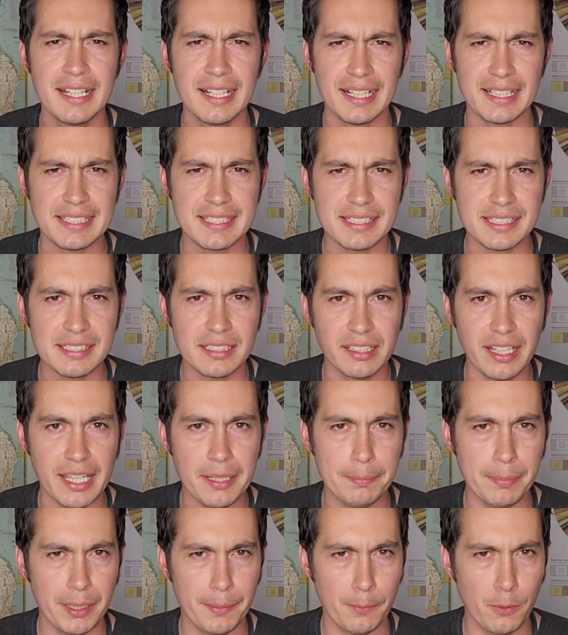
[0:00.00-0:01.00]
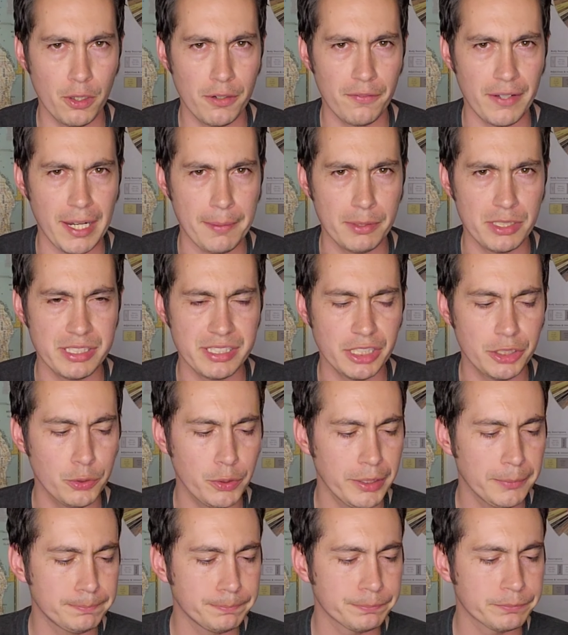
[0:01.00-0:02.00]
a slight bit more vibrancy to
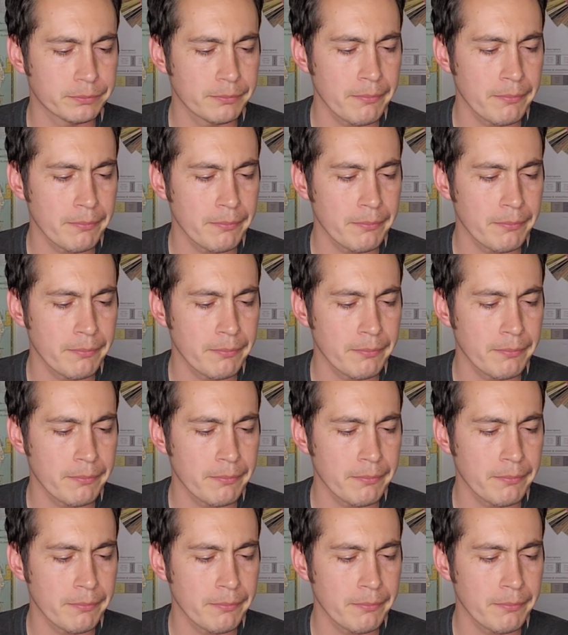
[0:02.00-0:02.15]
it.